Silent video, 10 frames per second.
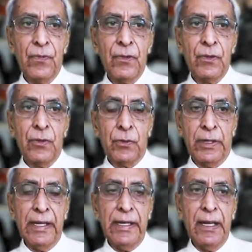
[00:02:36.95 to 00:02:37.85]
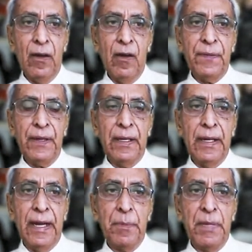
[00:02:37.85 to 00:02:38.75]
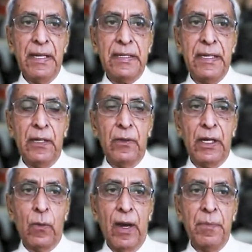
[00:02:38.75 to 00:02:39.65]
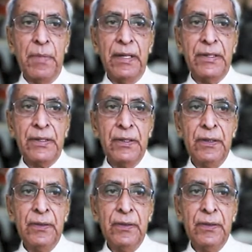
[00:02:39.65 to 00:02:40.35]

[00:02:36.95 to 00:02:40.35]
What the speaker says: So to take care of administrative requirements